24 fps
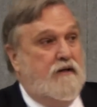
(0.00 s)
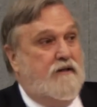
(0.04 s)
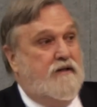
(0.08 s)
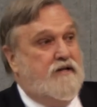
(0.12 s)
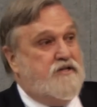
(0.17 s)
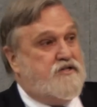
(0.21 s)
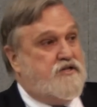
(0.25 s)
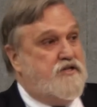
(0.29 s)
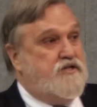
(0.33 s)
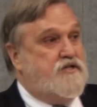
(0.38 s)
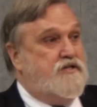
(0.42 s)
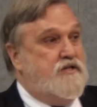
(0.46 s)

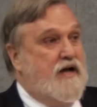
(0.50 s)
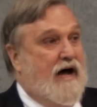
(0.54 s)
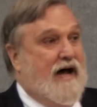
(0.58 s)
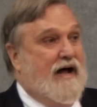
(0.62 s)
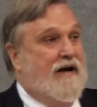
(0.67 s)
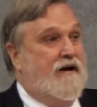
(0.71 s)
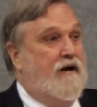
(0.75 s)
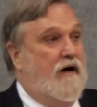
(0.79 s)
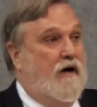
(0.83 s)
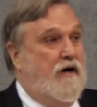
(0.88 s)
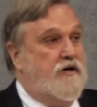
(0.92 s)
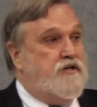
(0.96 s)
This is
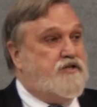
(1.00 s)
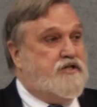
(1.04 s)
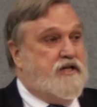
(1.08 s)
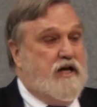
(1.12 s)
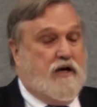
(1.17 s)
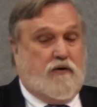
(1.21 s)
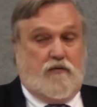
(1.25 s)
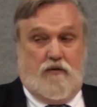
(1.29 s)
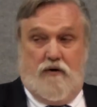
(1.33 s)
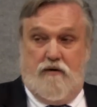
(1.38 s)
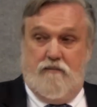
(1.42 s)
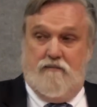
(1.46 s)
not our
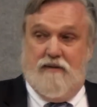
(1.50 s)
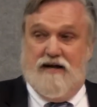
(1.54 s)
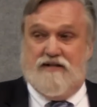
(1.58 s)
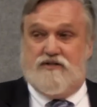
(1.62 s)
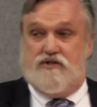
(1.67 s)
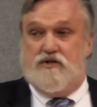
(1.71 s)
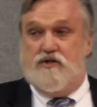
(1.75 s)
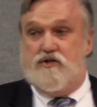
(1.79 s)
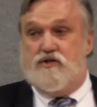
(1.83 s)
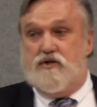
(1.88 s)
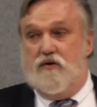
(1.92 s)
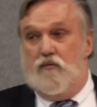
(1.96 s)
secret
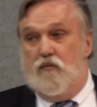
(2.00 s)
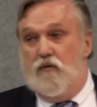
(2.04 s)
message,